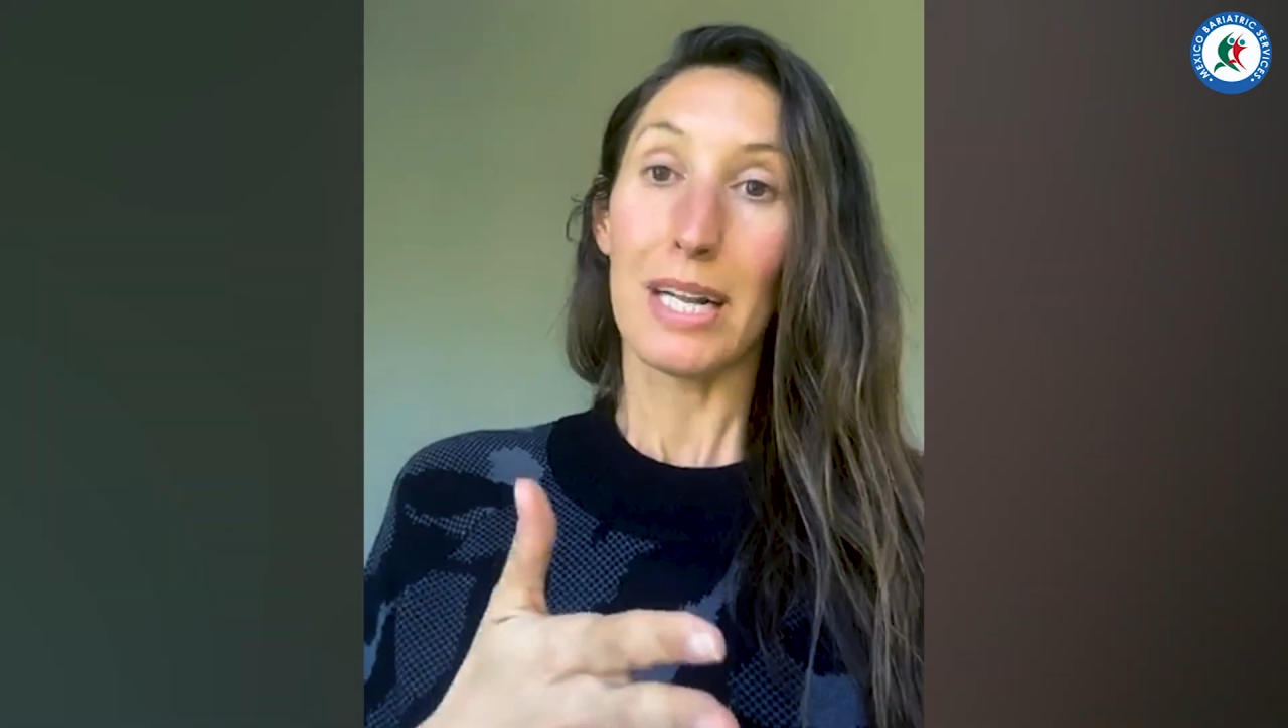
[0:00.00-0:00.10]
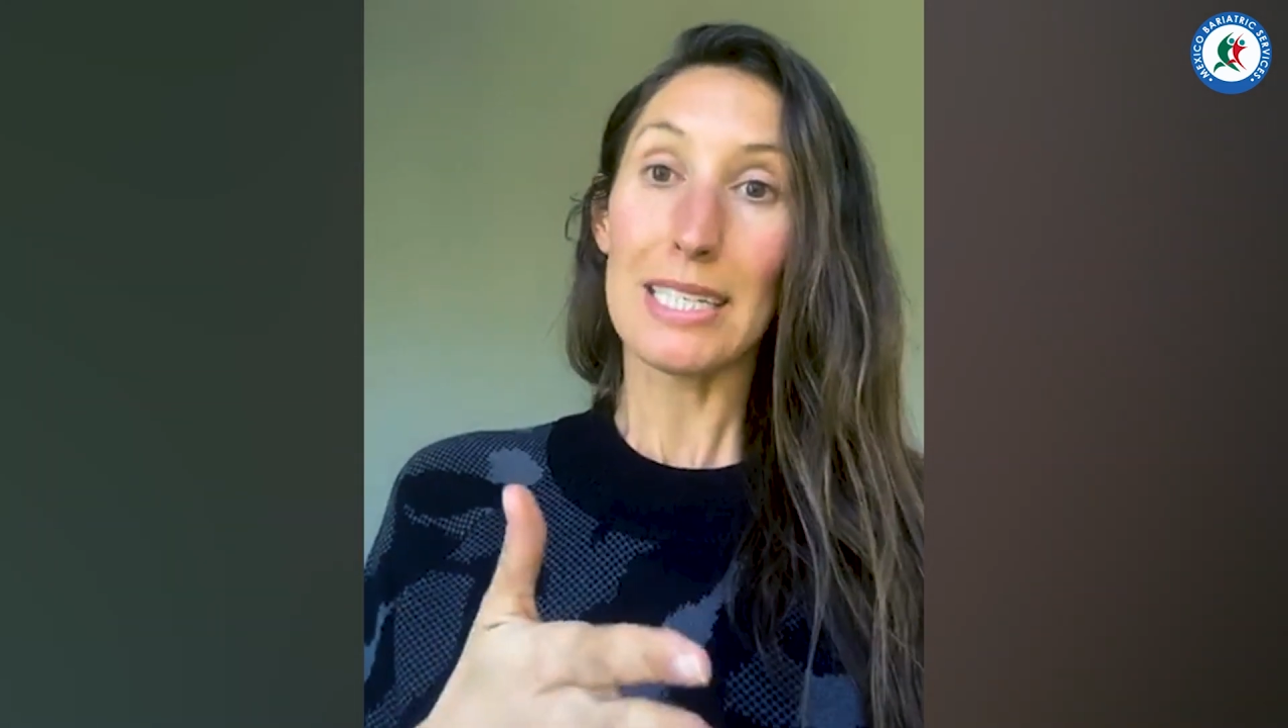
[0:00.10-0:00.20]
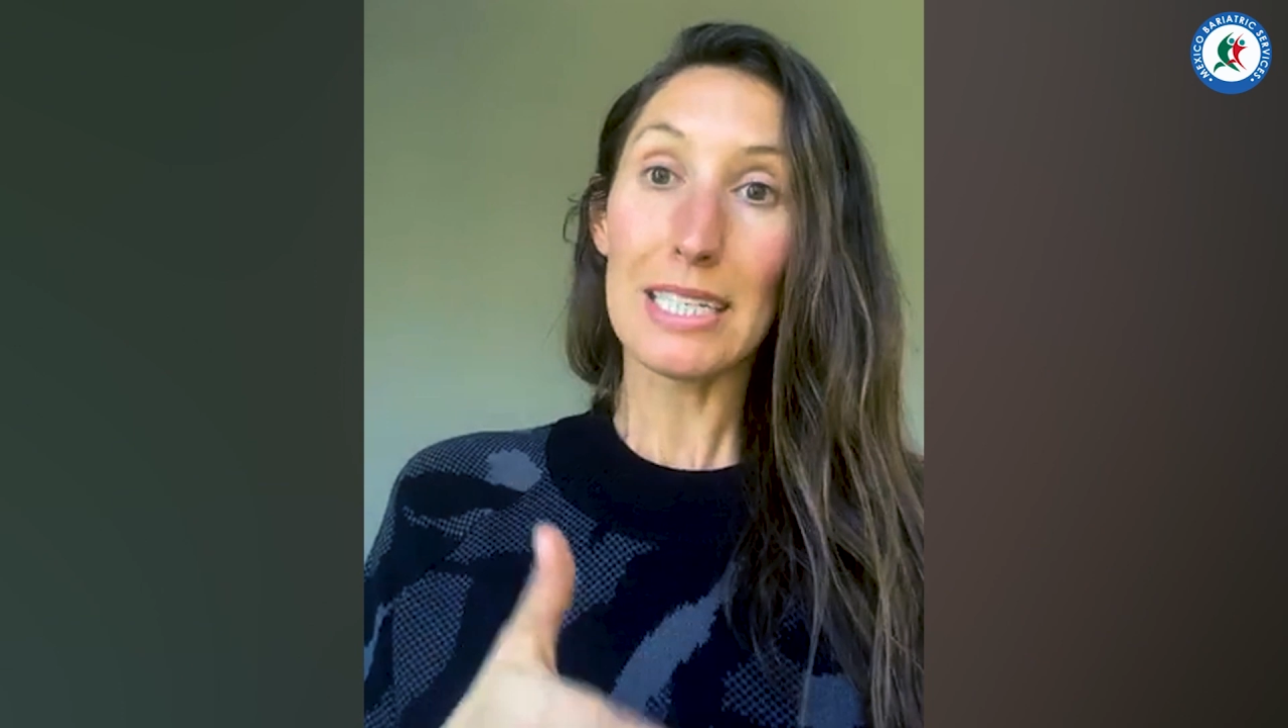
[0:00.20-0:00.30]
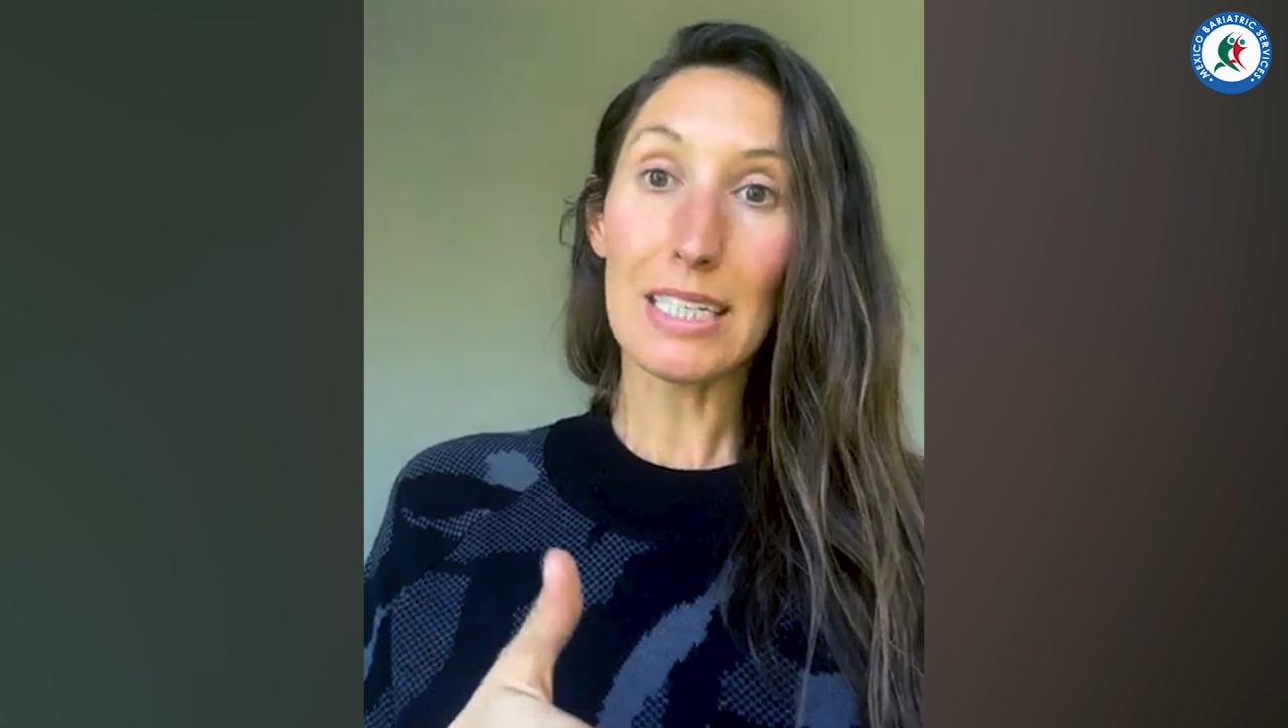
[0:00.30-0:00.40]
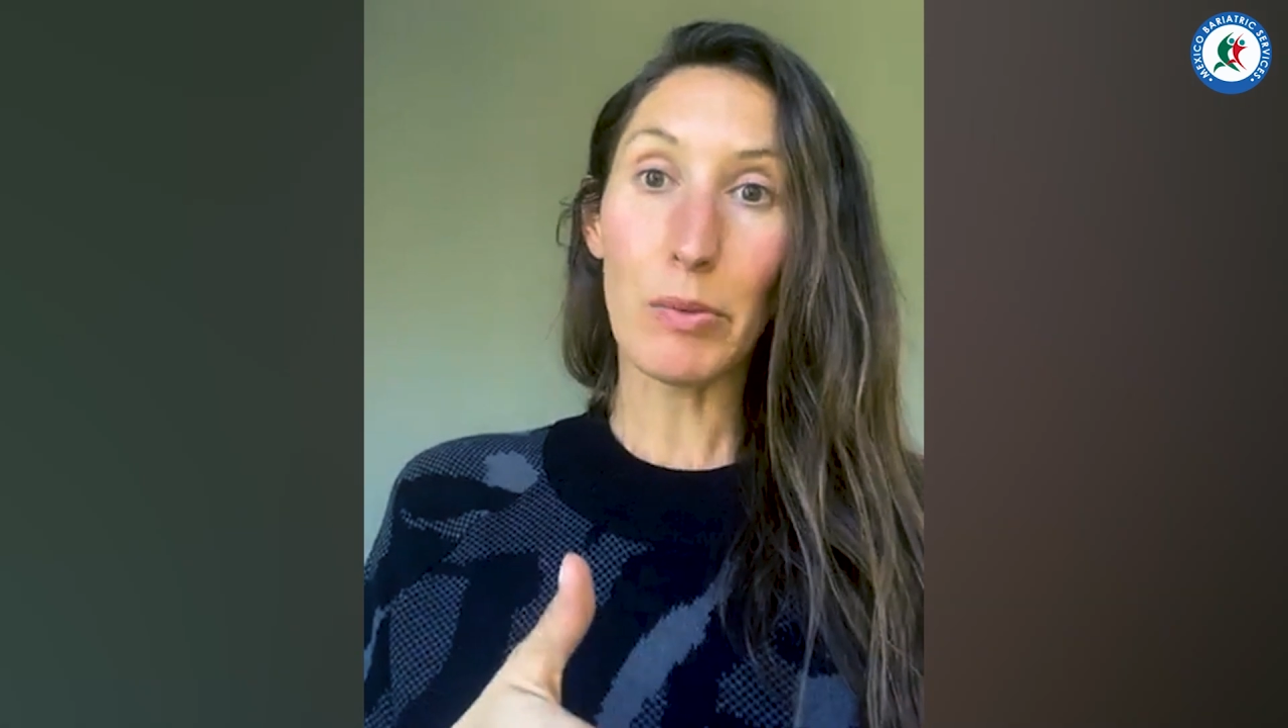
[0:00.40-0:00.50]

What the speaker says: ideally,